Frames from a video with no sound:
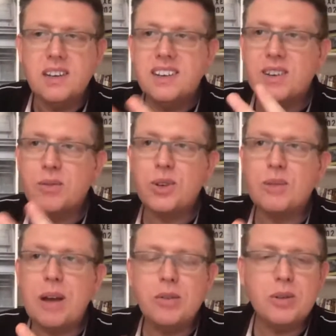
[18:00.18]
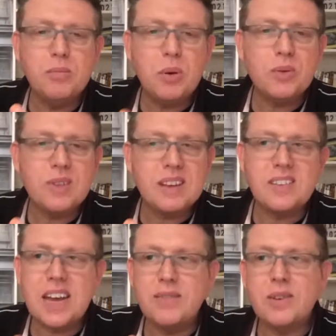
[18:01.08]
So what's the most important
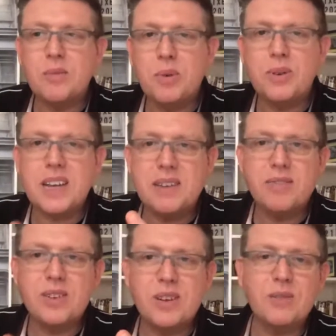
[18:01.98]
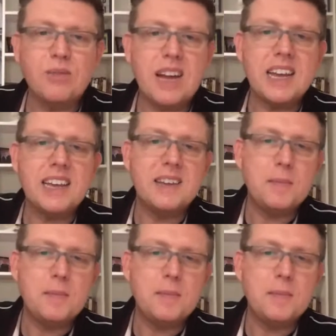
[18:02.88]
thing to have in your body every single day?